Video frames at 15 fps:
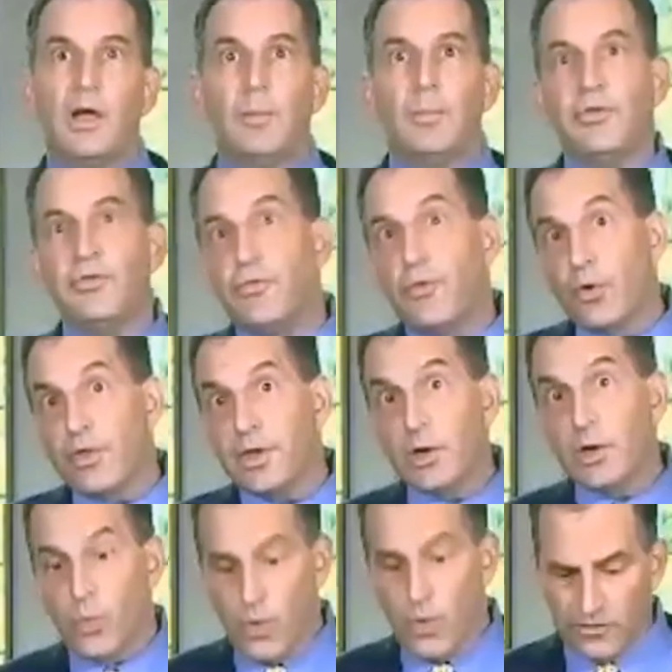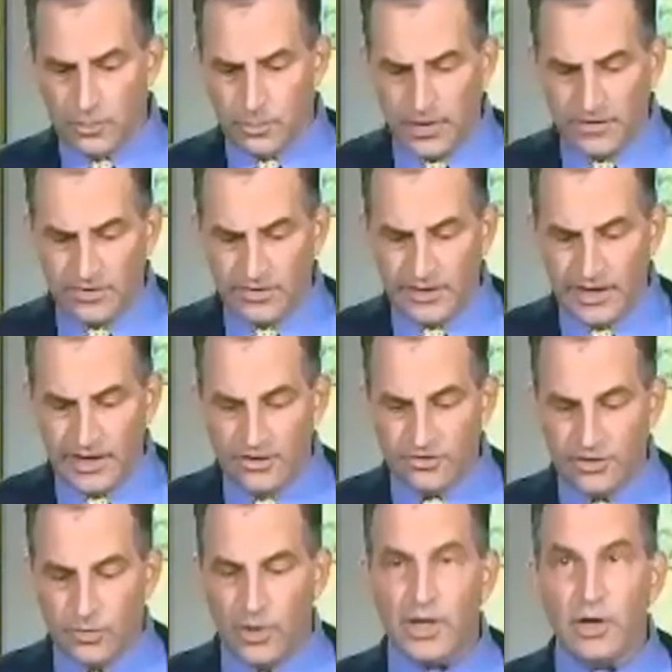Before the awards
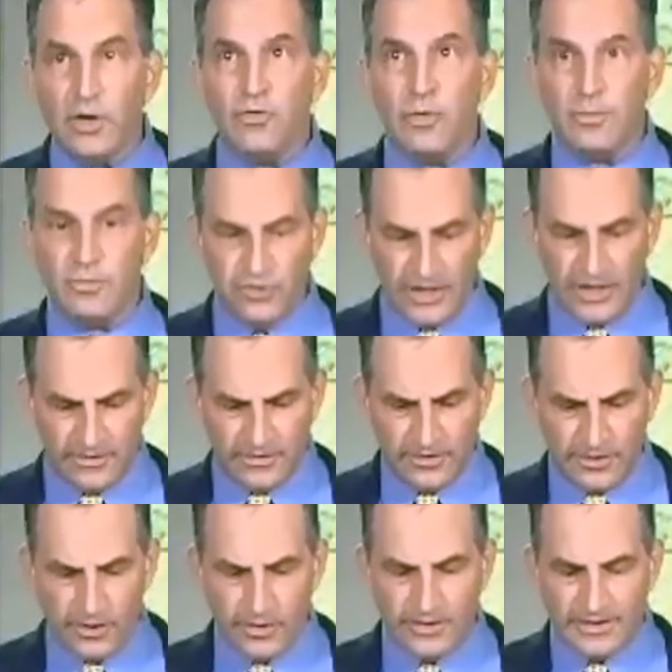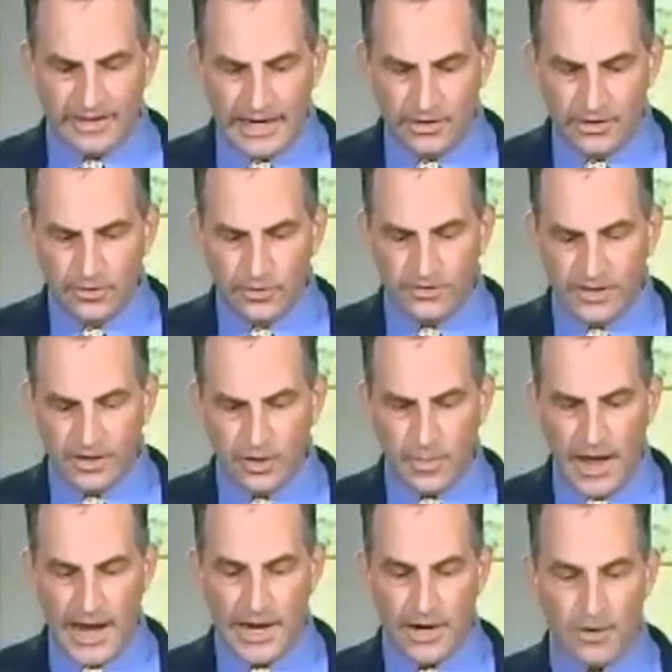presentation, we'll hear from Chancellor Daniel
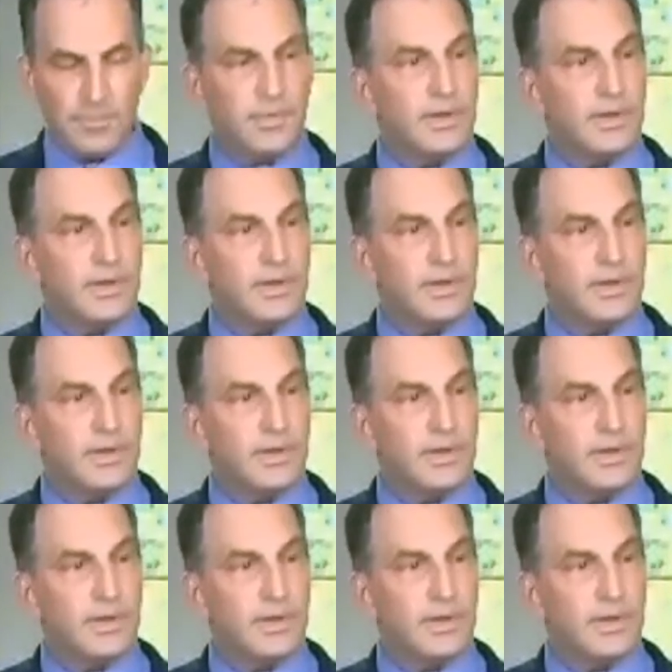Diermeier